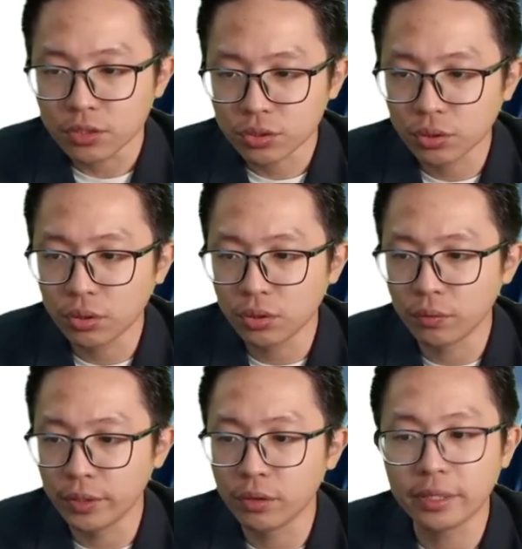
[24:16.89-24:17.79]
So
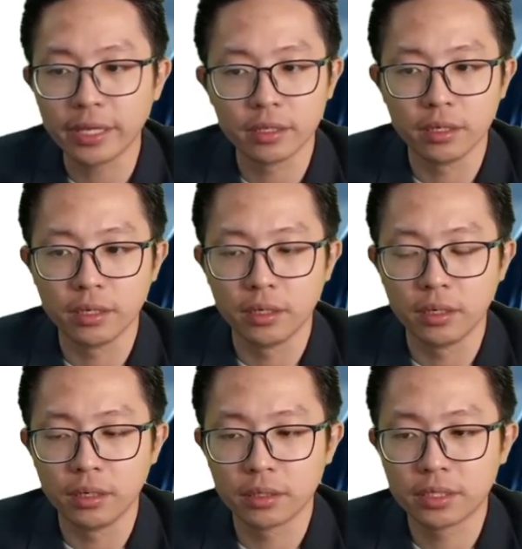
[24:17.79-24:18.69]
we know that
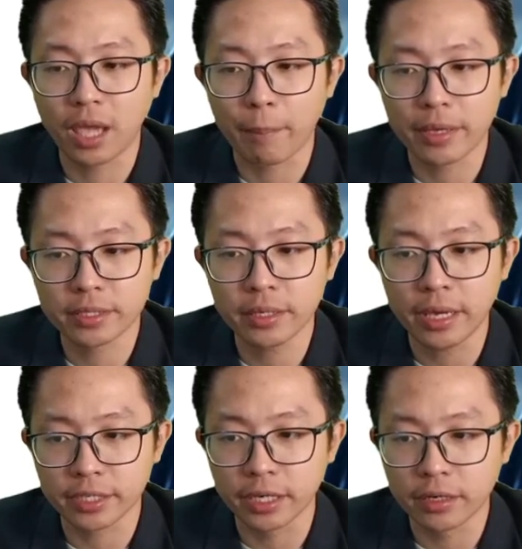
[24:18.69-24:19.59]
the capacitance
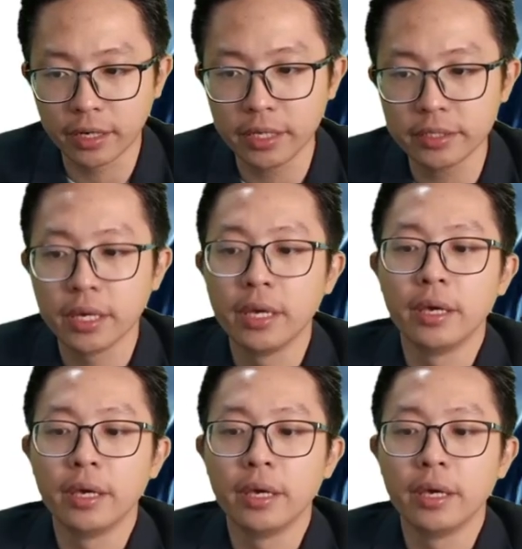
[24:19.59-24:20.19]
has increased.